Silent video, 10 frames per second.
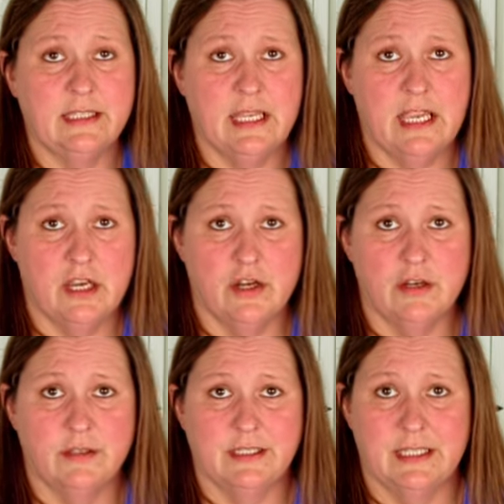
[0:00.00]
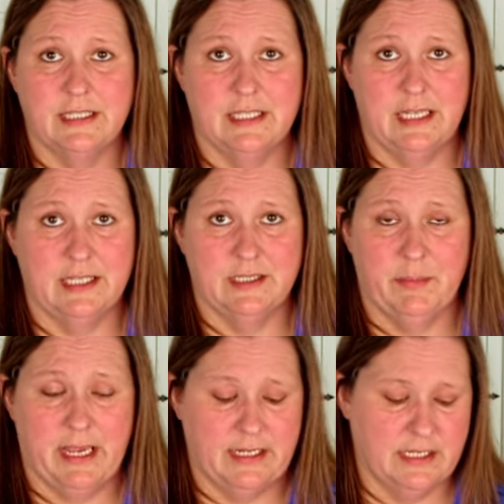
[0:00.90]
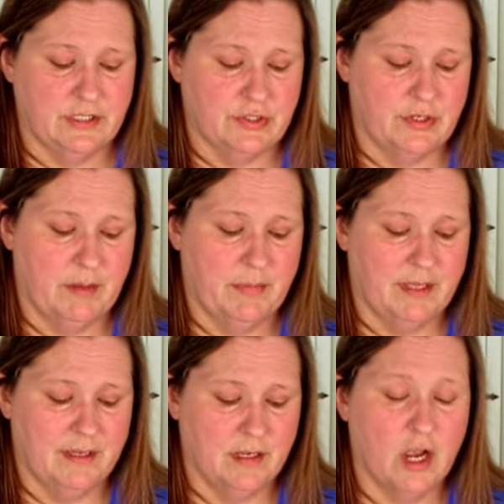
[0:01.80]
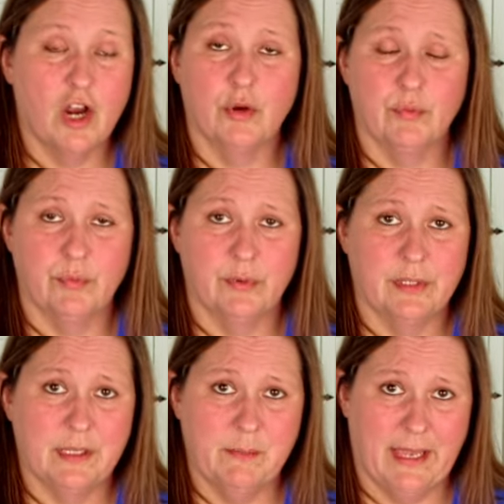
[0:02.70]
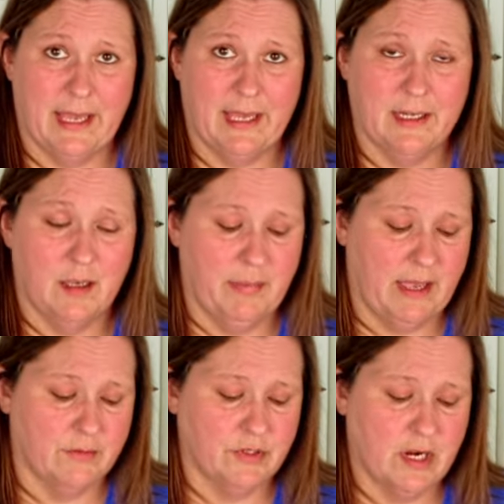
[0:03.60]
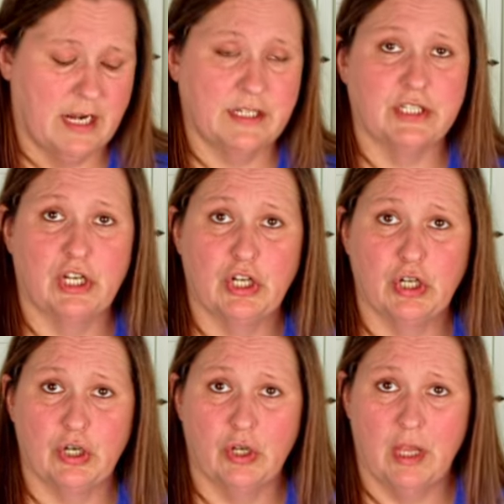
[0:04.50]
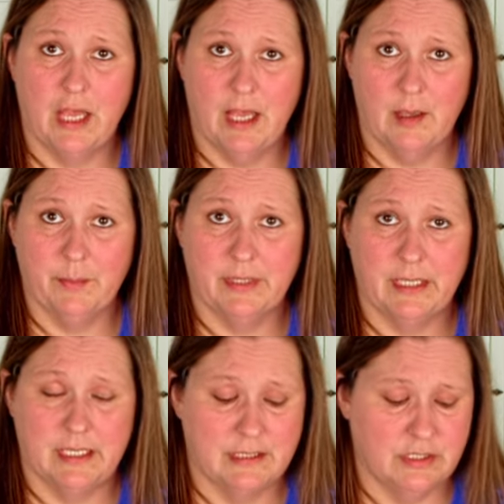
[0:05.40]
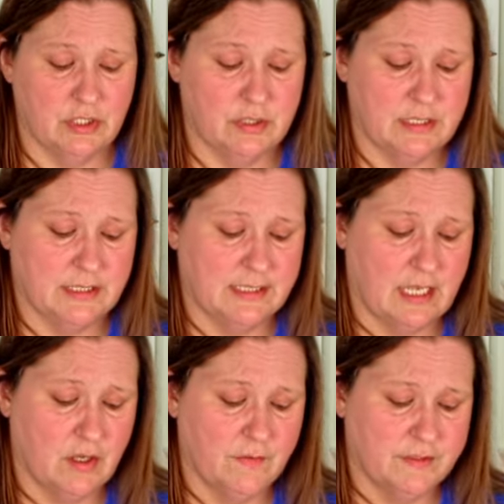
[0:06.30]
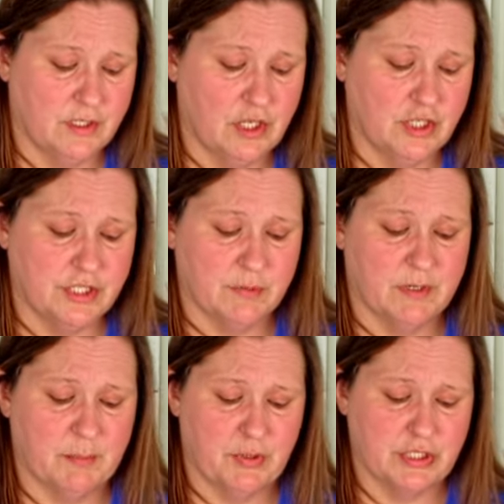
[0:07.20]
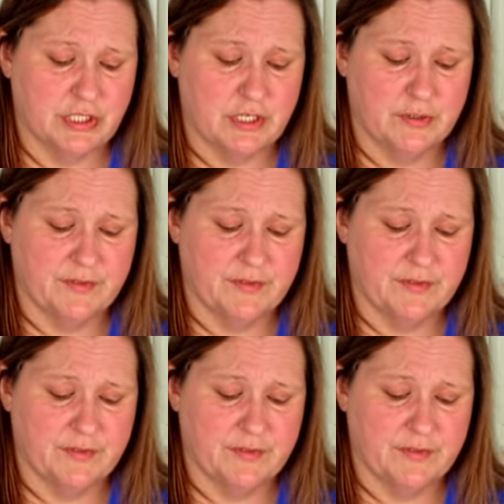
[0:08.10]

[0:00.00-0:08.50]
here, since it is binding strip, are really bad about trying to curl up into itself, so you just want to push those